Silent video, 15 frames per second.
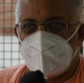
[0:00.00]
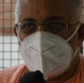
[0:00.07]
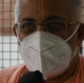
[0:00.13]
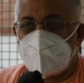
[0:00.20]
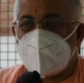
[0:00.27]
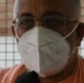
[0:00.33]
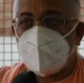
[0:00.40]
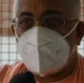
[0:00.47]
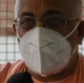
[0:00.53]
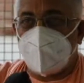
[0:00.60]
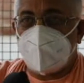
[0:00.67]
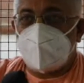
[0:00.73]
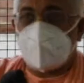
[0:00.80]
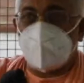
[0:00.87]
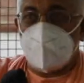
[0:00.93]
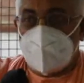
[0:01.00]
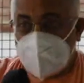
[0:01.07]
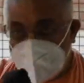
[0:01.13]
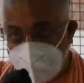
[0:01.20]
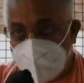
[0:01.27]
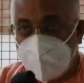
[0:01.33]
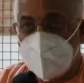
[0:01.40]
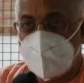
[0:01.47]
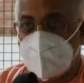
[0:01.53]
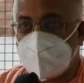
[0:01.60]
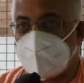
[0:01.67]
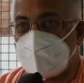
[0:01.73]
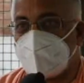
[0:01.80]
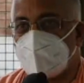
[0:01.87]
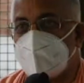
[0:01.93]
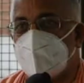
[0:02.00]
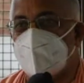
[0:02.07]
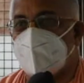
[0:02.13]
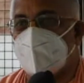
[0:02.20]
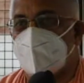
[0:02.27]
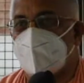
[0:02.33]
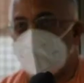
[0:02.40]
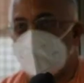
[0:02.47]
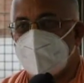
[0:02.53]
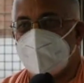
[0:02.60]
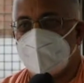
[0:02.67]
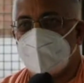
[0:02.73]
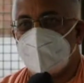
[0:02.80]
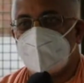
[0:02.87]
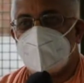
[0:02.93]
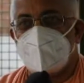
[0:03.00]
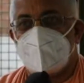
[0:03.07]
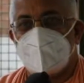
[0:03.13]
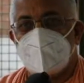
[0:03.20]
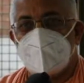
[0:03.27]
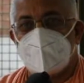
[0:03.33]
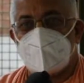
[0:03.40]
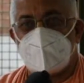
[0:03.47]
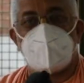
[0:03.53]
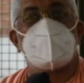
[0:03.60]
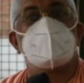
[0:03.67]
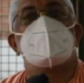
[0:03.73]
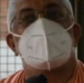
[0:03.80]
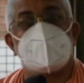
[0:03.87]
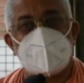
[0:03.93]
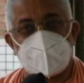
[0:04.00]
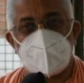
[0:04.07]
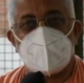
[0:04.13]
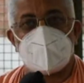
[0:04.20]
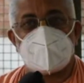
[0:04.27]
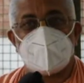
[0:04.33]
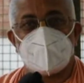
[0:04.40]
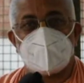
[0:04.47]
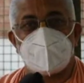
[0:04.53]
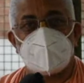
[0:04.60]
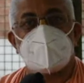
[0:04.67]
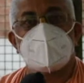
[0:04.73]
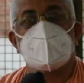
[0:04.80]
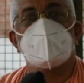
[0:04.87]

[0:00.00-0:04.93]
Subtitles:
and the Brahmins could never take it correctly. Totally wrong there. But the